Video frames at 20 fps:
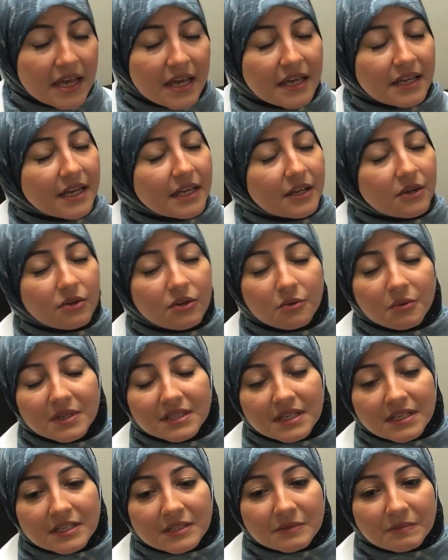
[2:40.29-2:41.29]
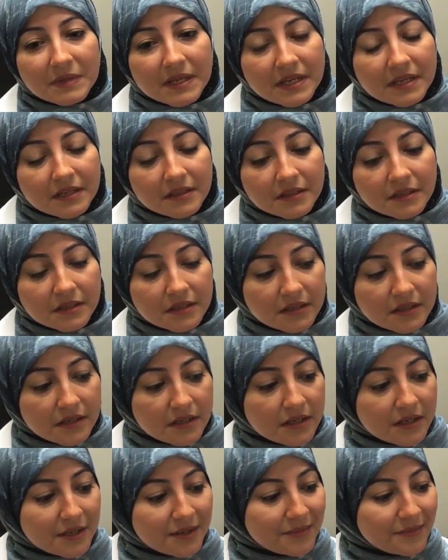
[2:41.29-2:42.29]
And I always explain
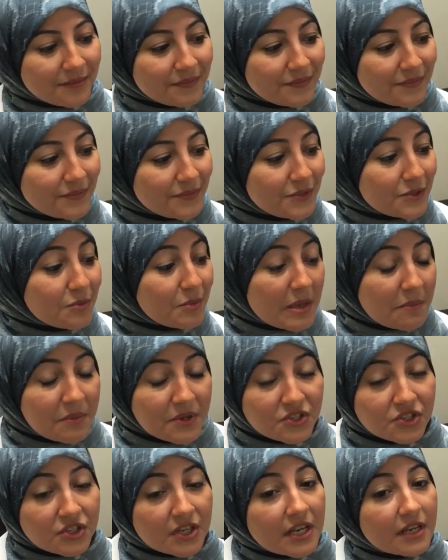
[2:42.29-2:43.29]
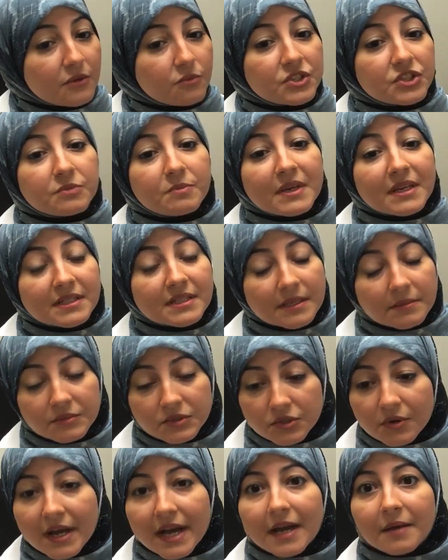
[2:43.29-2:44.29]
to my patient, and which make them
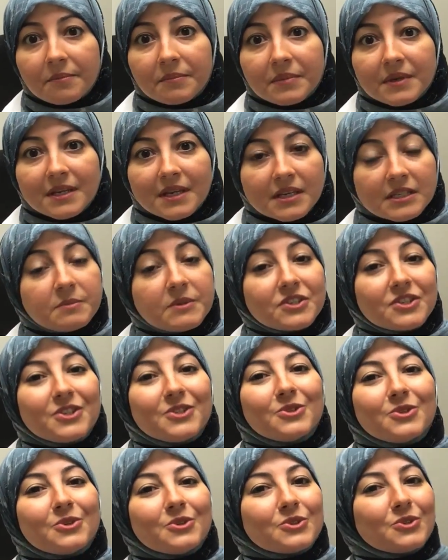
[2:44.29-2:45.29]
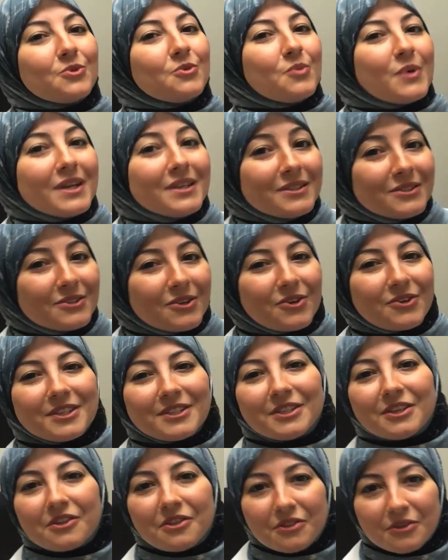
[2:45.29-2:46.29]
so happy, especially those who went
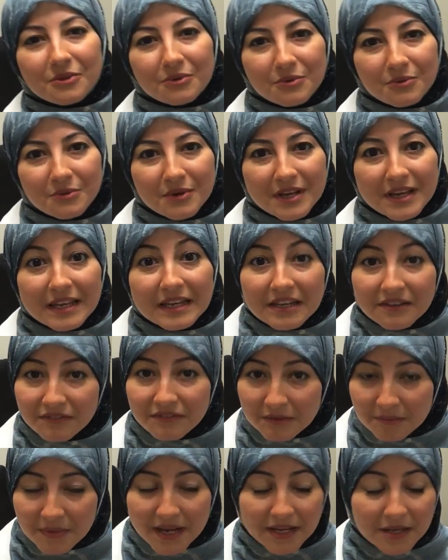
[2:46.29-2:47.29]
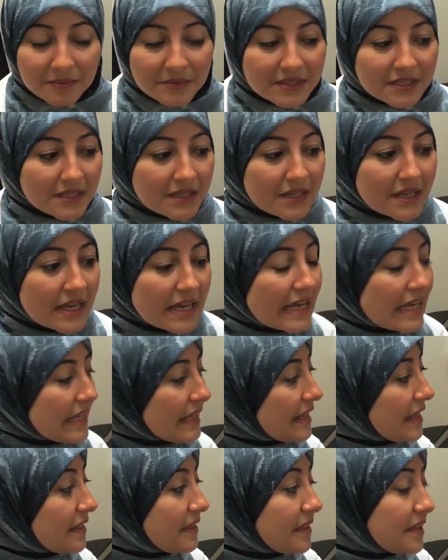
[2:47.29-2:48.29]
already through liver biopsy,
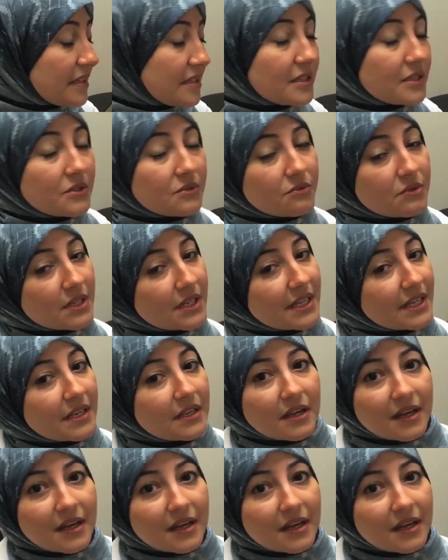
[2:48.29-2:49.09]
that this is really